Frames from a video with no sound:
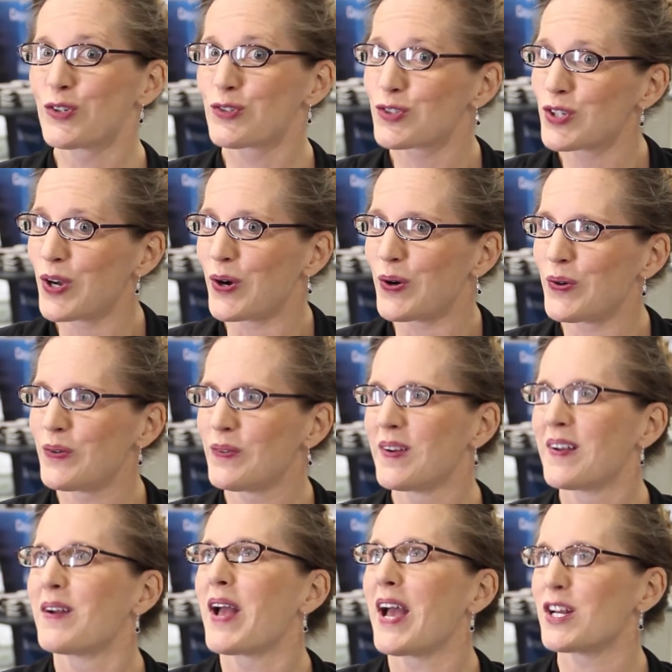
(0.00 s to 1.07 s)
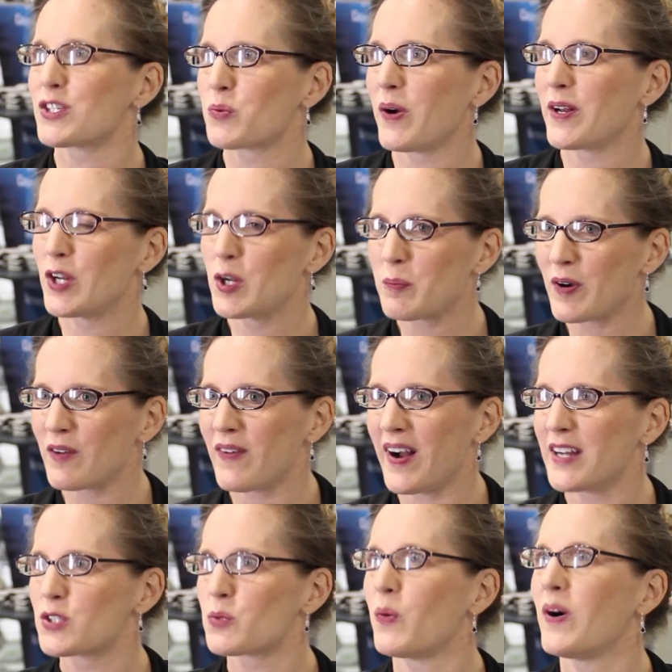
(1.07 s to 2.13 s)
So, as one who
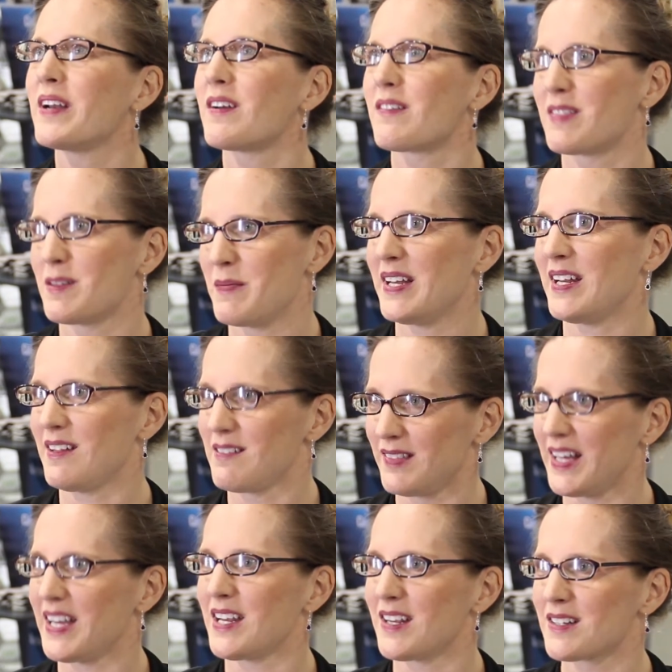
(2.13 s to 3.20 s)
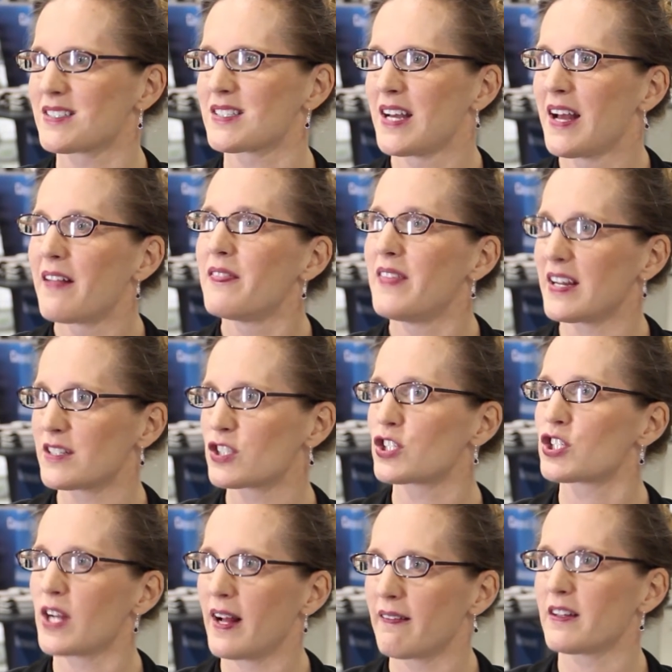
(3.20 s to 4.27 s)
provides one of the many links, that's a
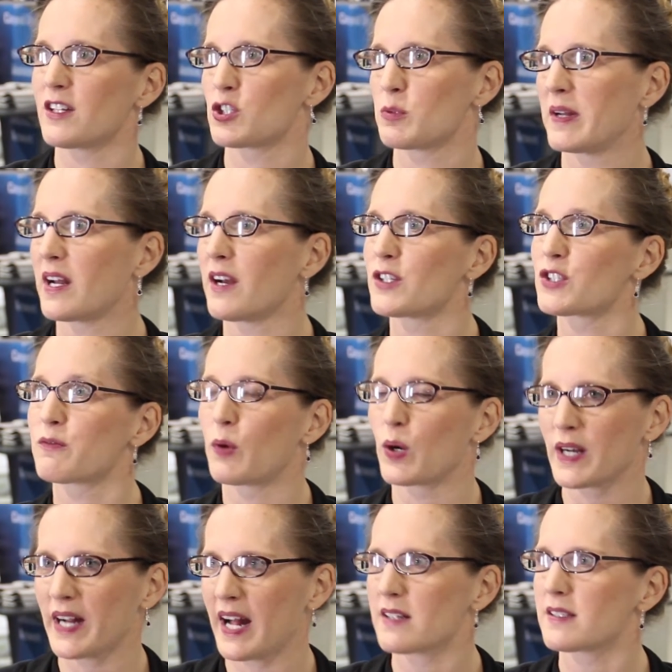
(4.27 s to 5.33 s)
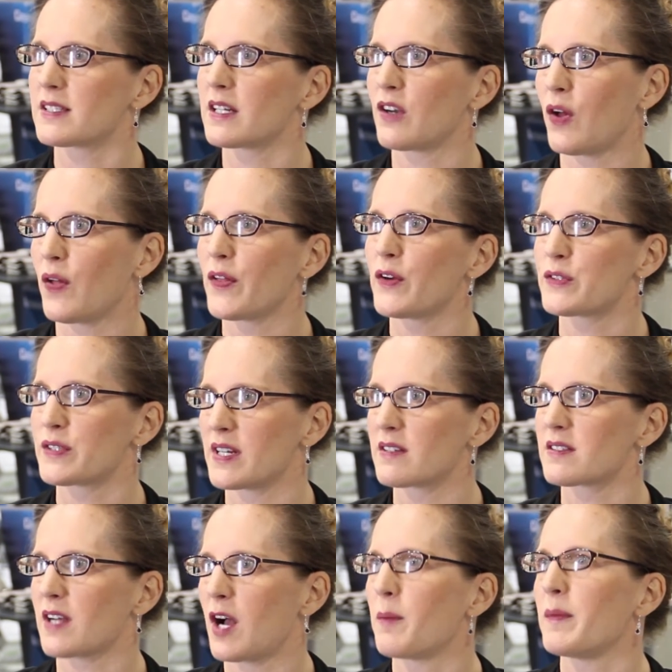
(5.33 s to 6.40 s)
challenge, because forecasting and all those things come